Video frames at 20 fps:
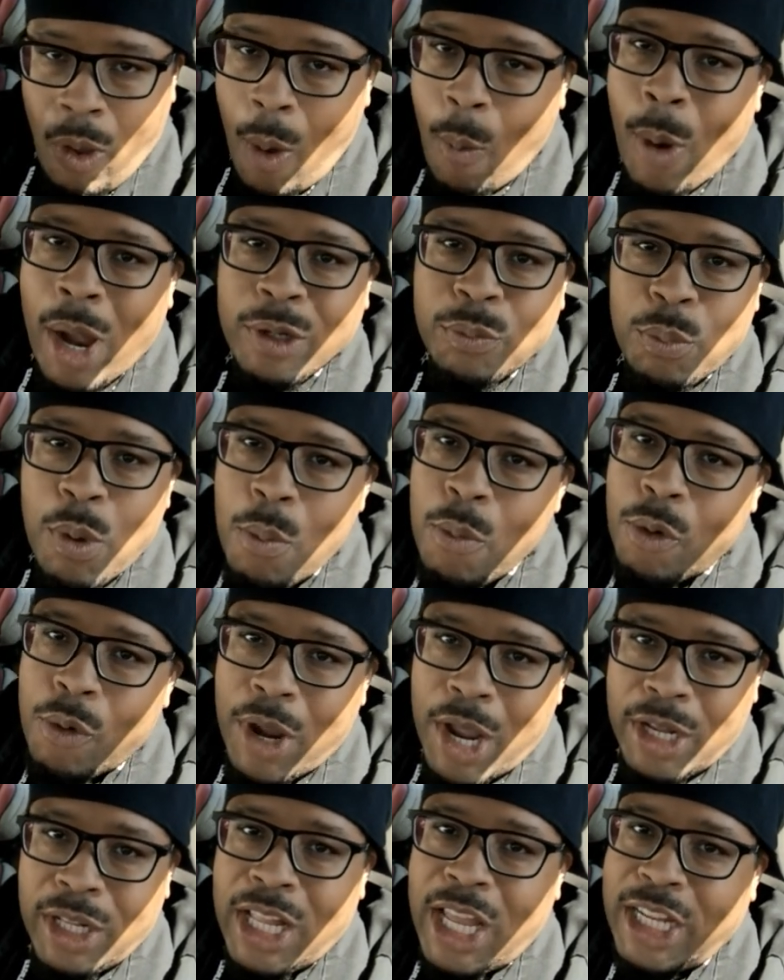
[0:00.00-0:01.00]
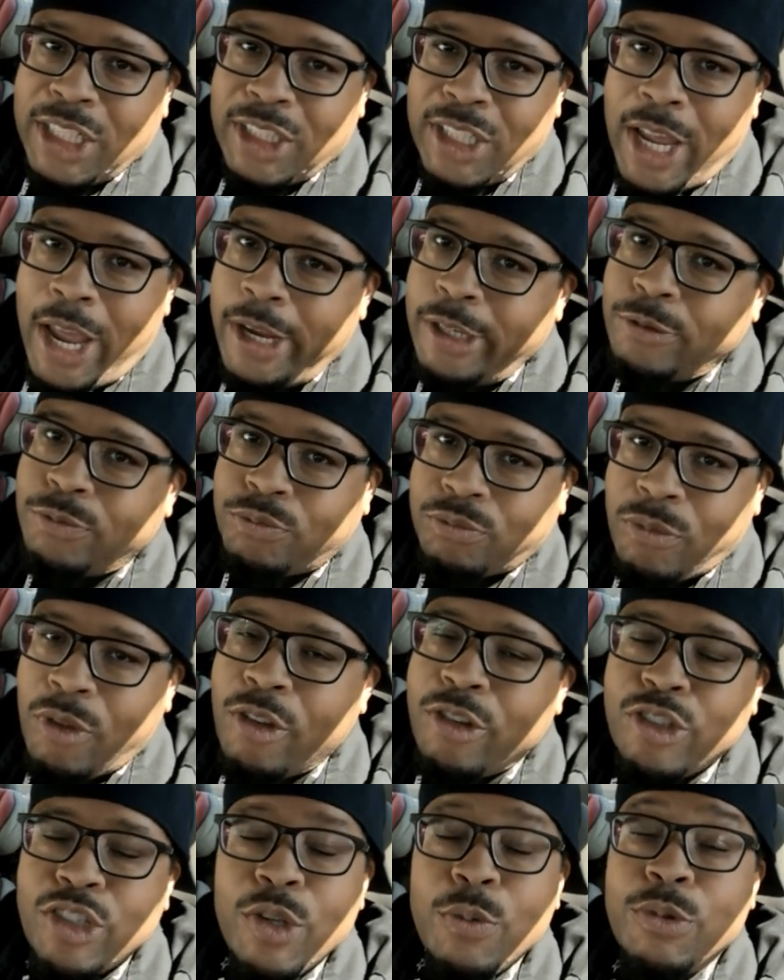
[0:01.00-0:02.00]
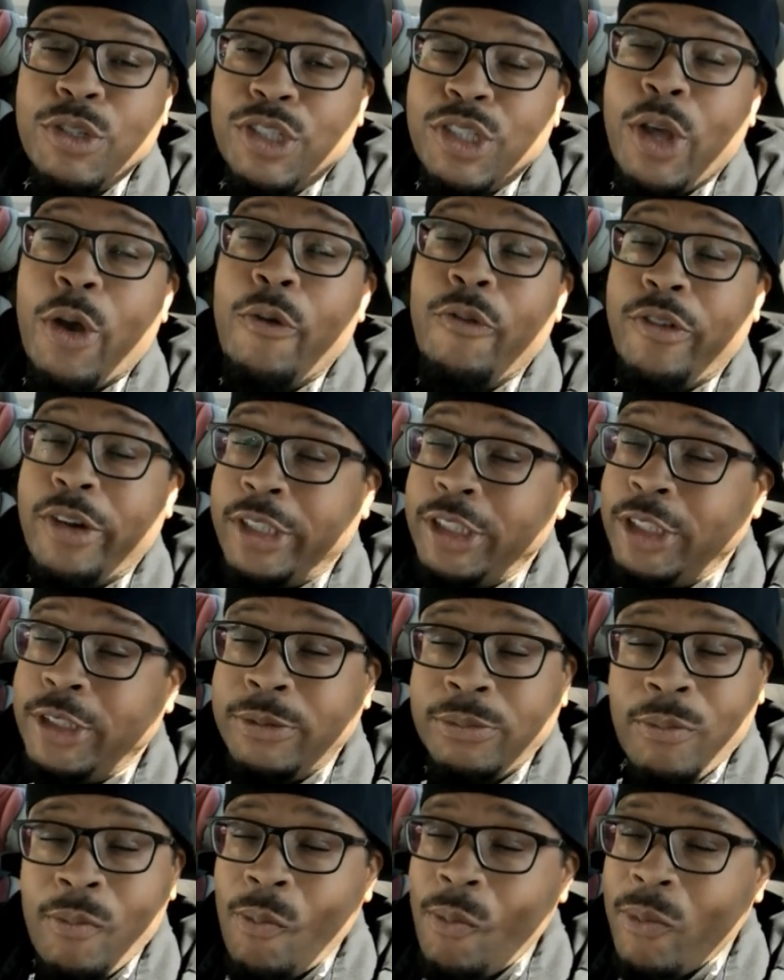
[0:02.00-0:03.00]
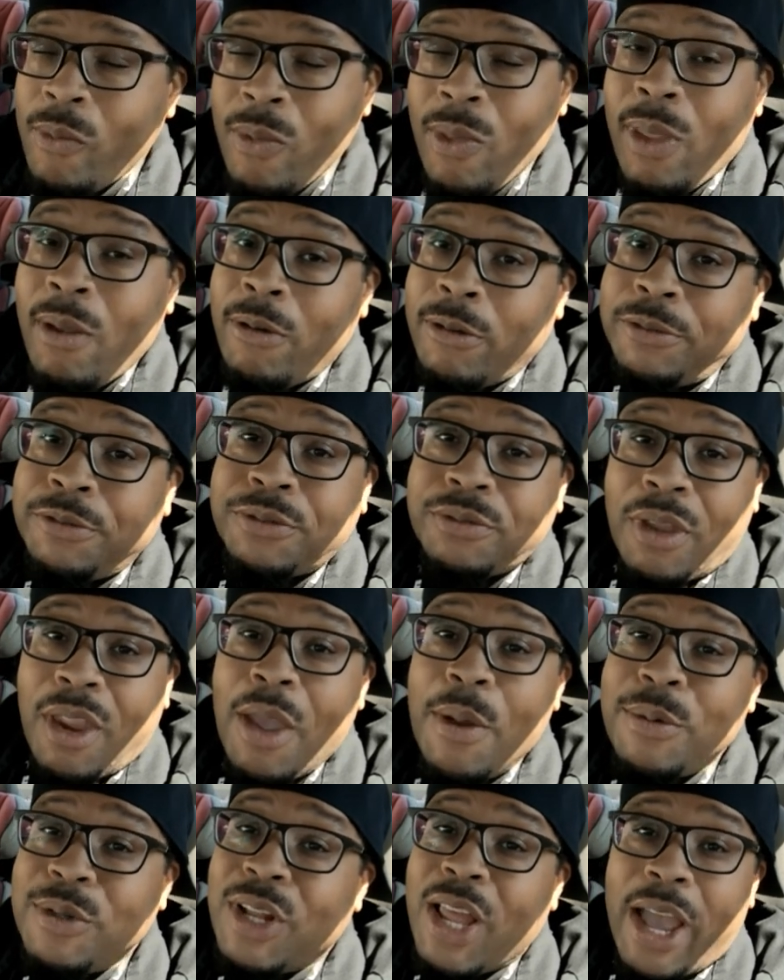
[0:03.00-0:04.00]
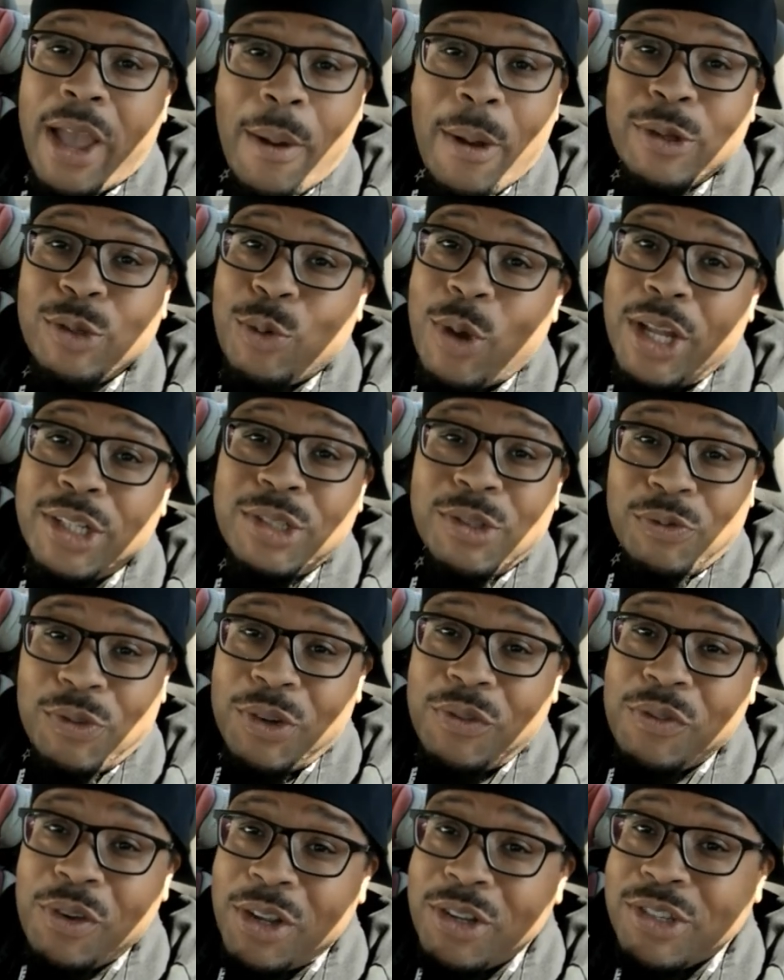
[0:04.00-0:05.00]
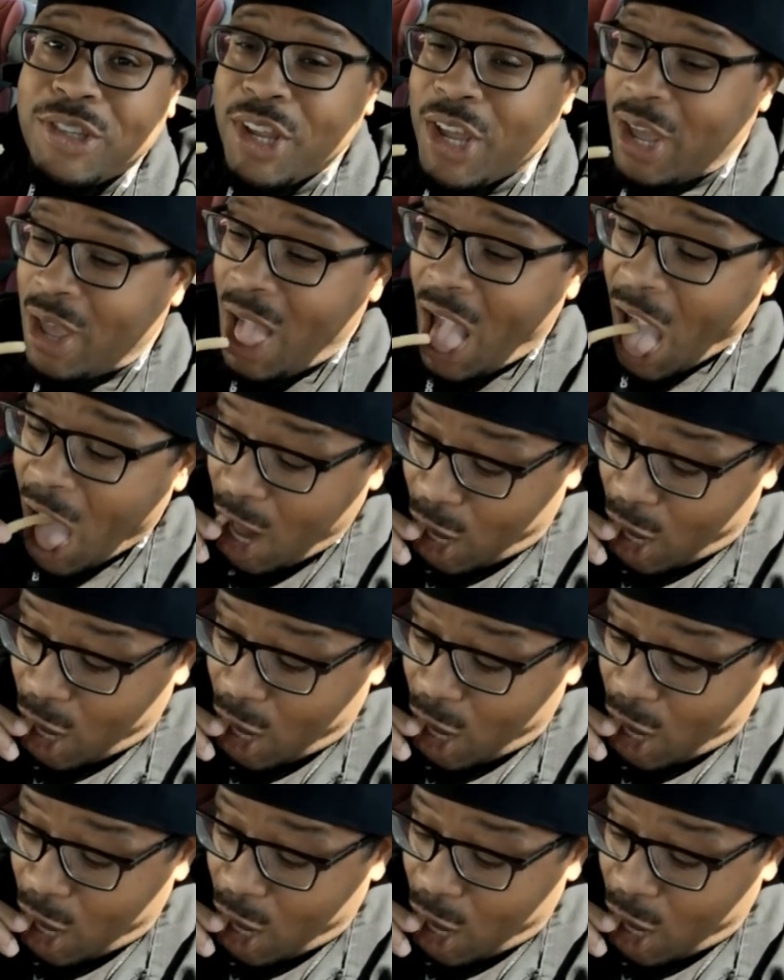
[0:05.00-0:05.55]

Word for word: I watched Boomerang last night. Shit was so funny. It was like I was watching it for the first time.